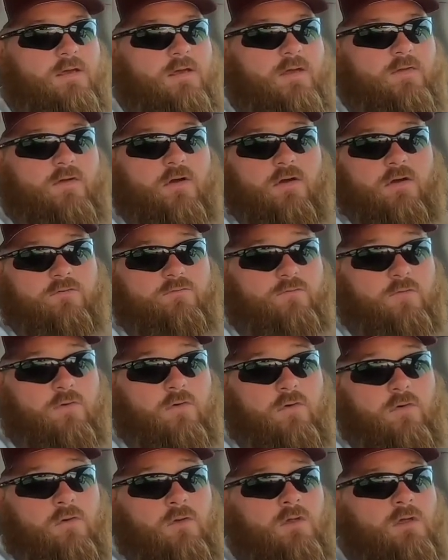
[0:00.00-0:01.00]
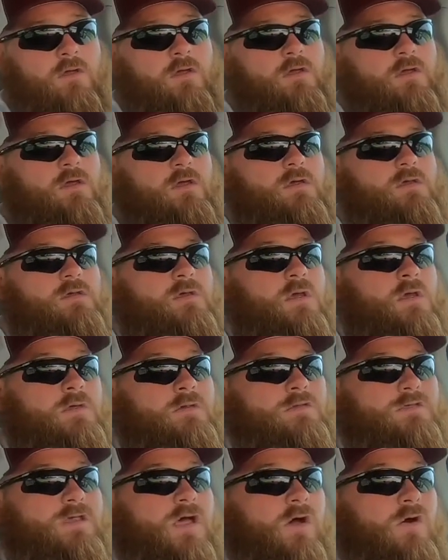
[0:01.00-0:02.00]
They're already full,
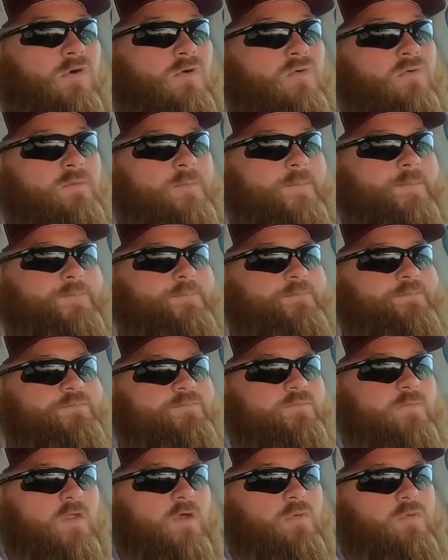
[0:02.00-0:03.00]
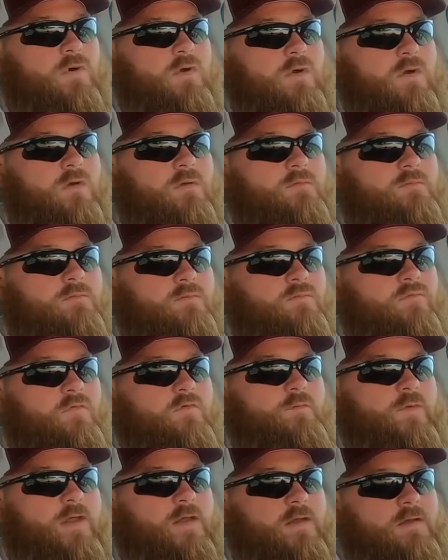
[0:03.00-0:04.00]
so
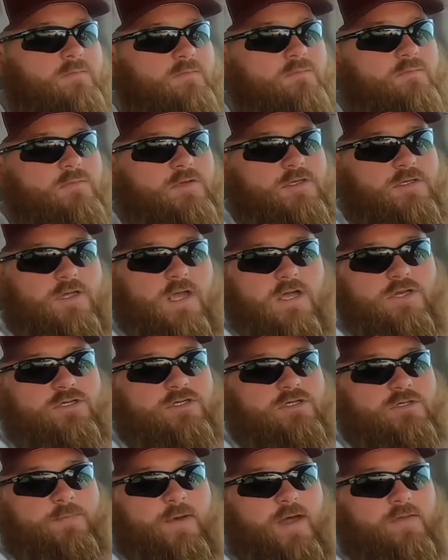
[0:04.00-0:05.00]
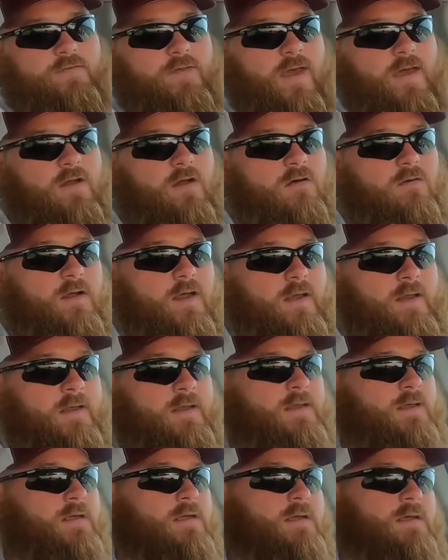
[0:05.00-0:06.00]
we've been in discussions about that already.
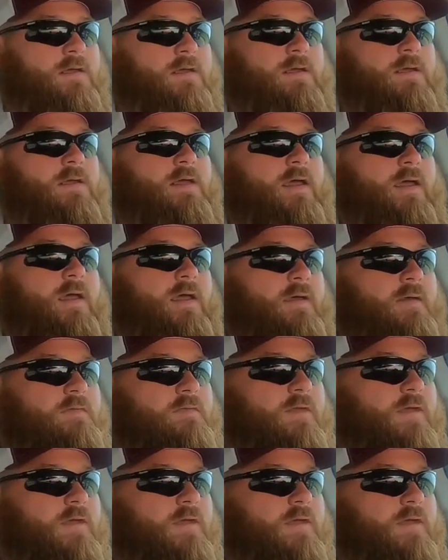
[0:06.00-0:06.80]
And